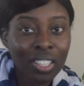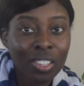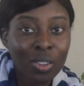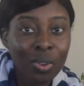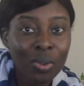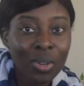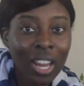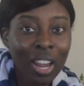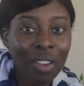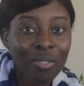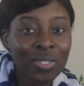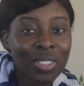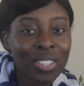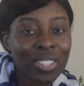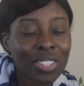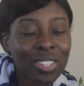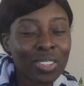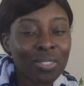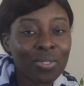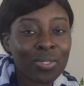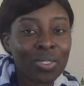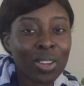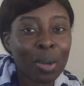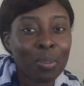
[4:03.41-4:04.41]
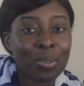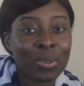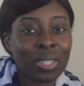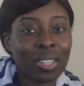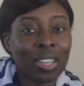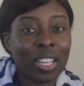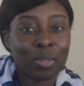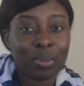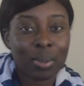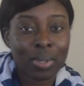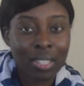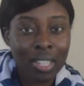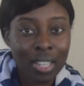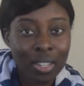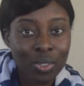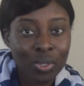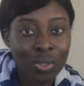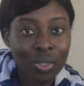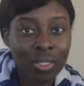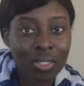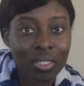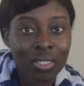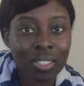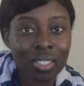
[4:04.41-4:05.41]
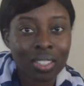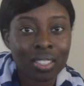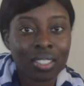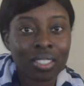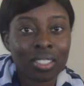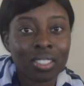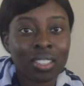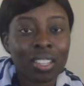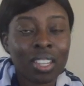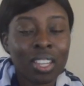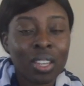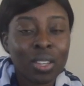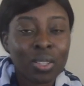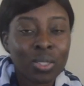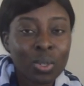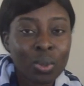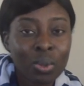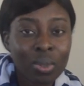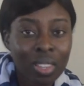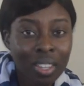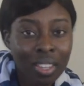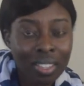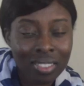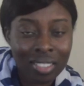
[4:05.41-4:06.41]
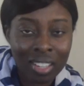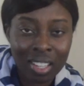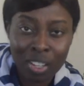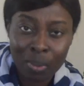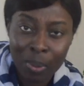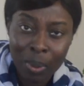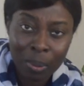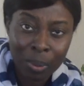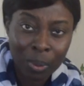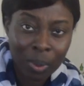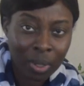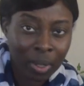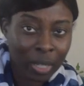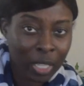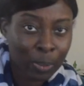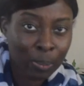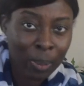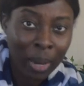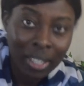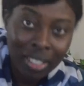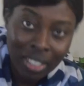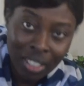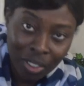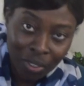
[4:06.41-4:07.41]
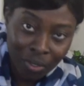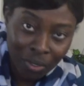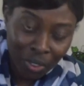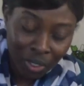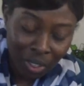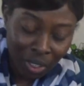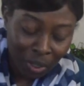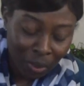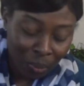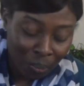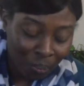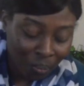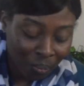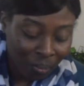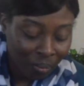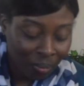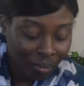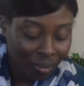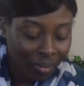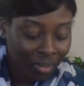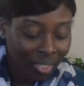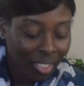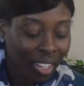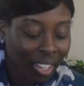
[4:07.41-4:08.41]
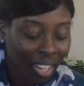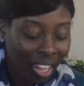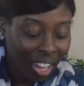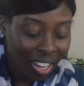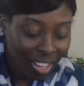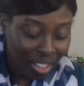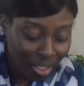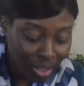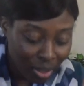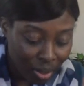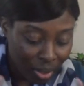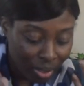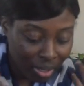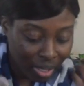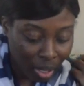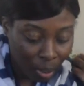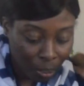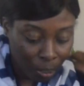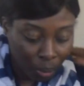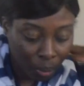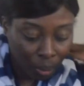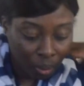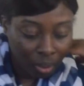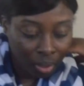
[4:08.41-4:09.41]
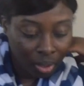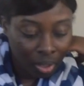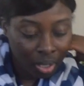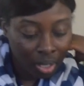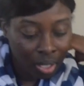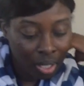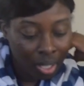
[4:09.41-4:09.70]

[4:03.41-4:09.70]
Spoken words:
You don't have to live up to expectations and do things that other people are expecting for you. Another example.